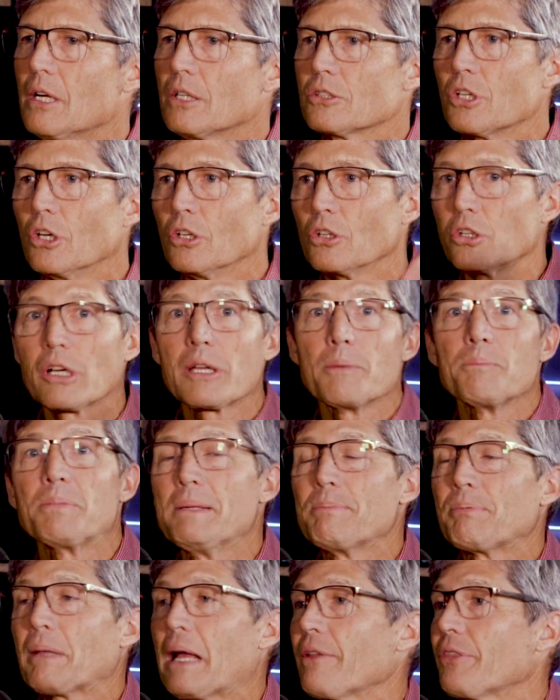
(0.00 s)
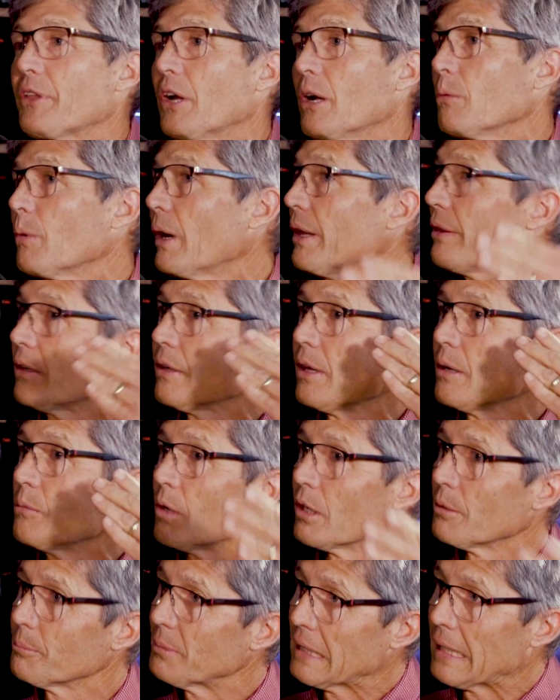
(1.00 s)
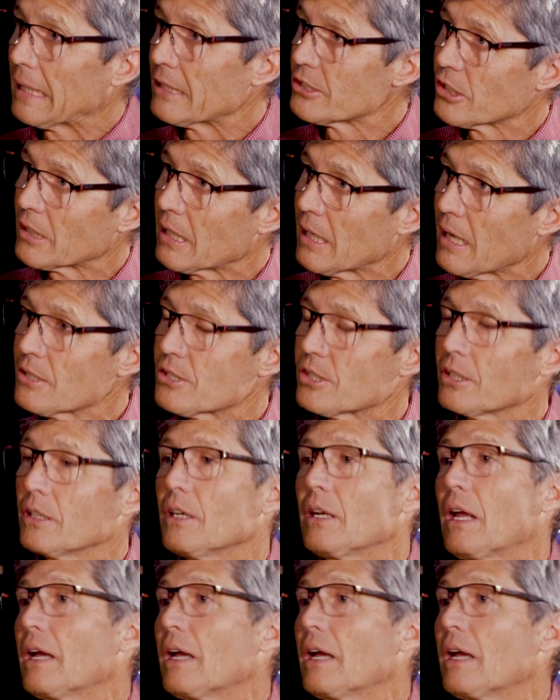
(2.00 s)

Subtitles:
look at people out there, whether they want to be in education,